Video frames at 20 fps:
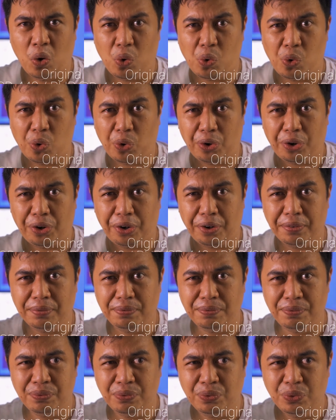or
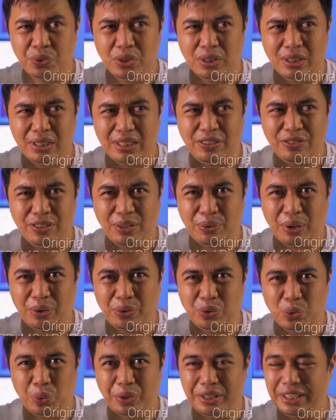even
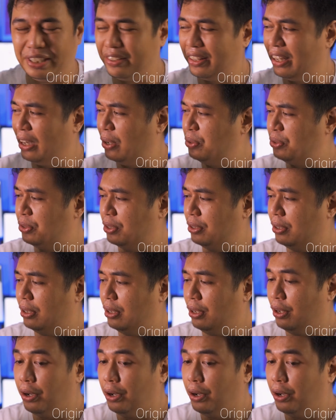around 20,000.